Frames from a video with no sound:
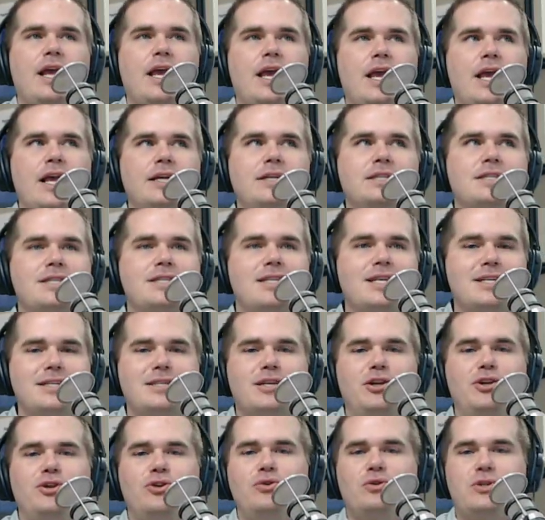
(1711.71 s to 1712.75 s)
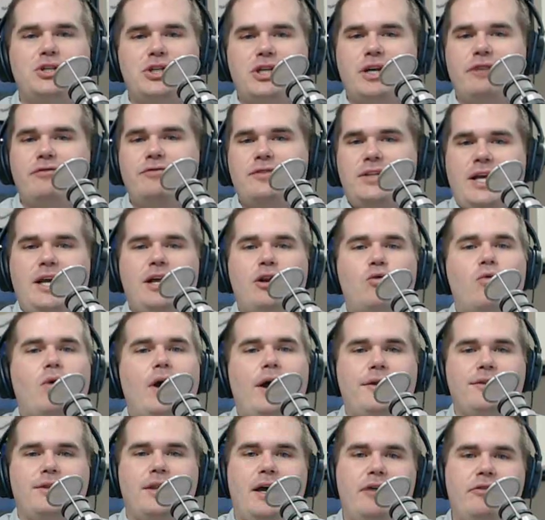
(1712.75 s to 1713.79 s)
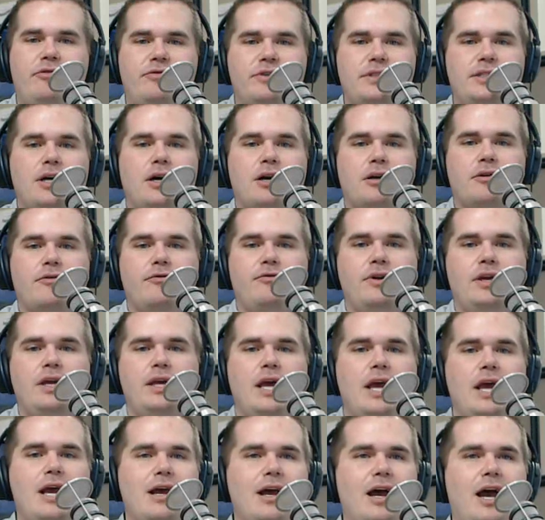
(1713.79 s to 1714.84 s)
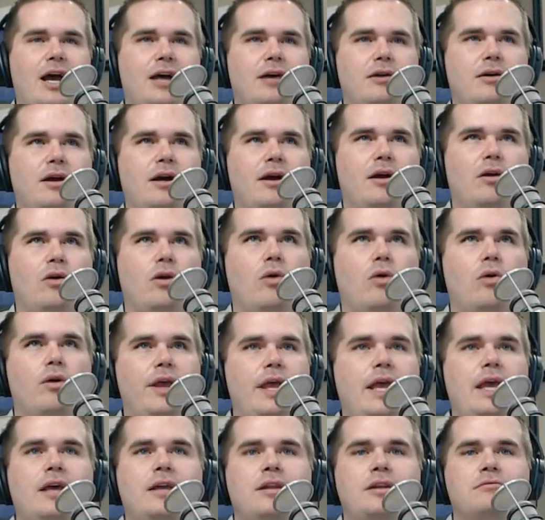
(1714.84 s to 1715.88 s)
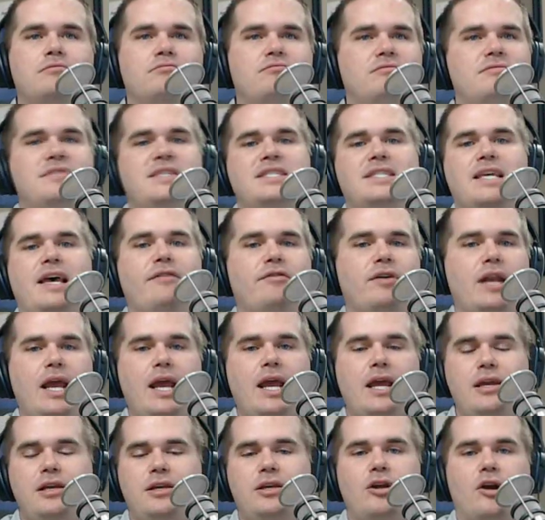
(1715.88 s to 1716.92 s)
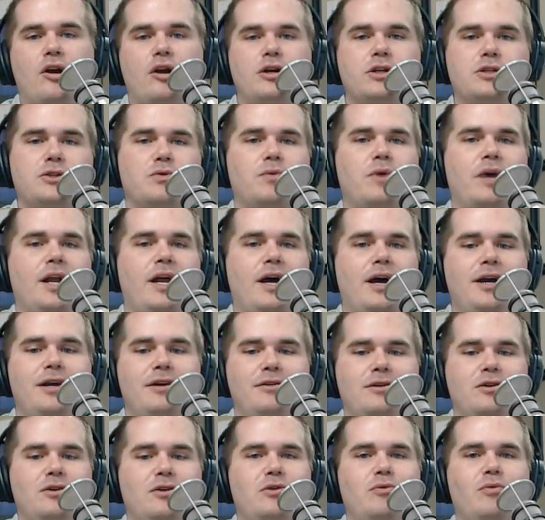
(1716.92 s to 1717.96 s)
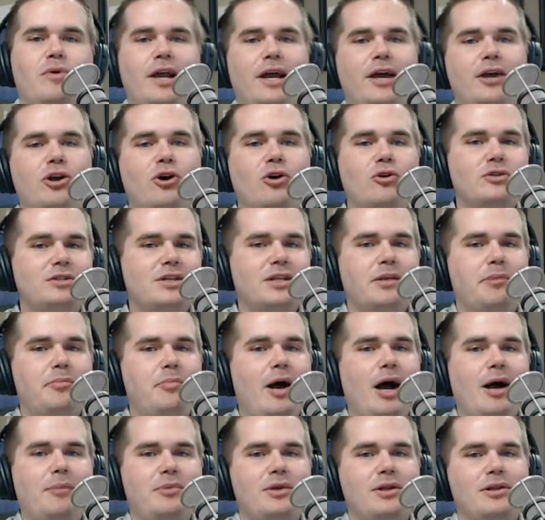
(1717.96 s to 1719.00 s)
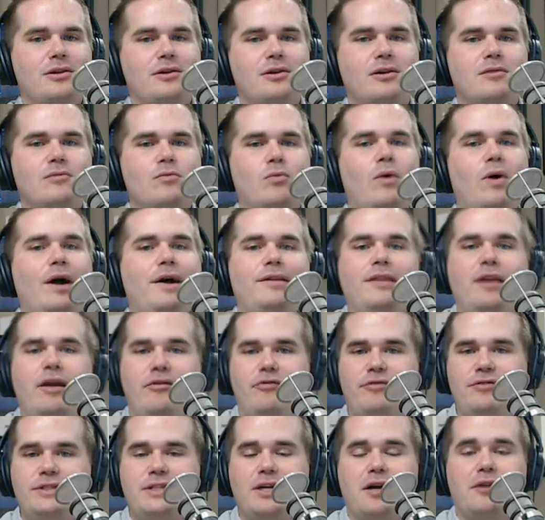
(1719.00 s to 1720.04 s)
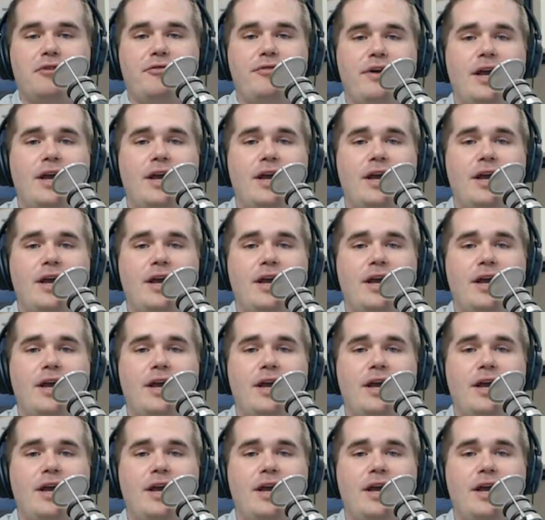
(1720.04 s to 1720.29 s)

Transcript: is this a new shift in wildlife photography? In 7-8 years, when I go to the popular wildlife photography